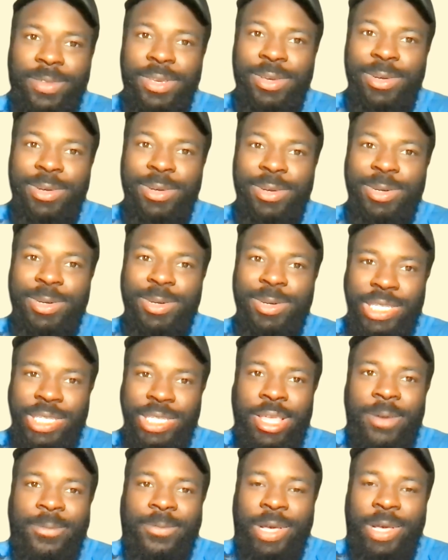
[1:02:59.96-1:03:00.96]
you could say that
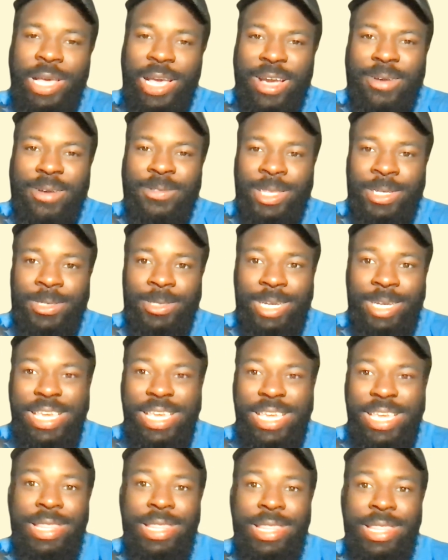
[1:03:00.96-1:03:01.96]
by half the league
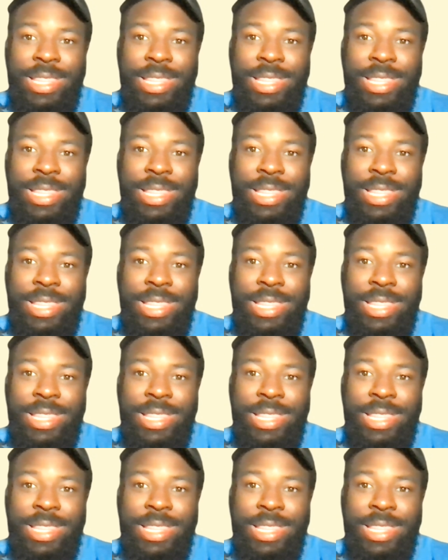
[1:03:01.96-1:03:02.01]
then.